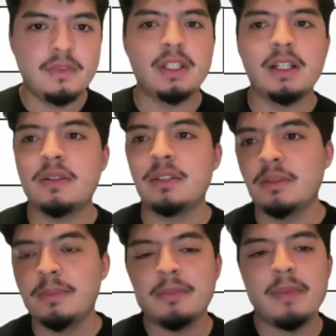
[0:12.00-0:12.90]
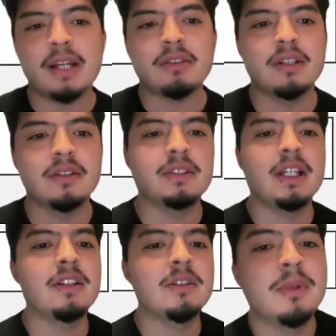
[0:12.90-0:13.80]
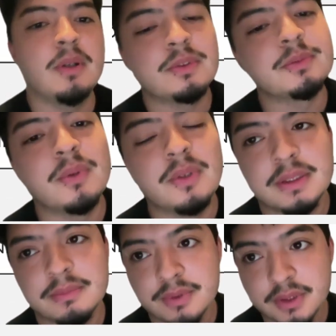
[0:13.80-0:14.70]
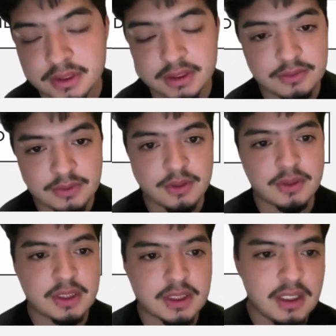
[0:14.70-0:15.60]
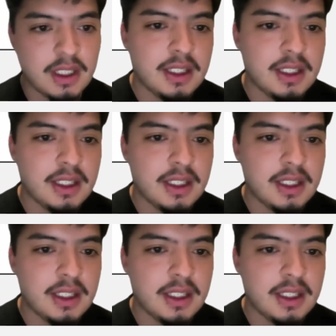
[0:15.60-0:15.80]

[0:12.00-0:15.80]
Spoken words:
Now, a little bit of background. Al Capone was born in Brooklyn, New York.